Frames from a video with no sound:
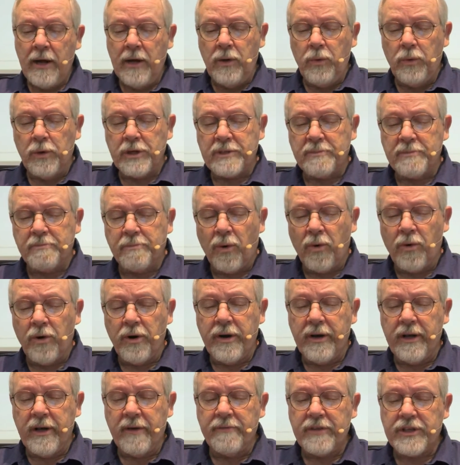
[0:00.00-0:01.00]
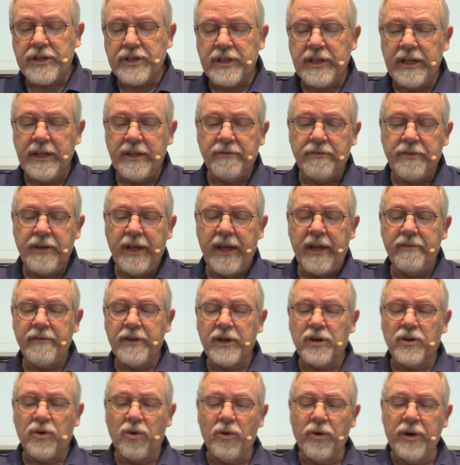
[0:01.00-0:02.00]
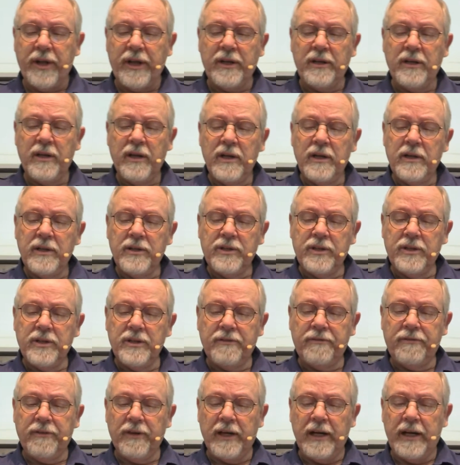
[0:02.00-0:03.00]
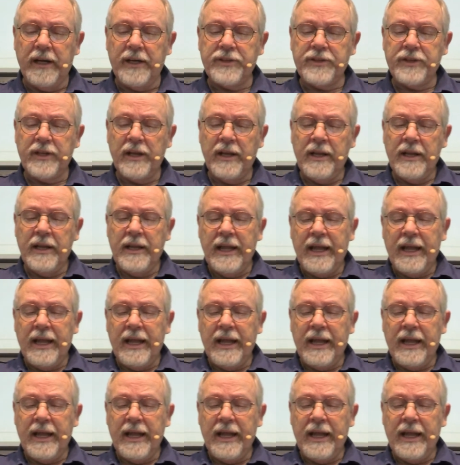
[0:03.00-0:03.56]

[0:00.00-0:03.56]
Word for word: who was born of the seed of David according to the flesh,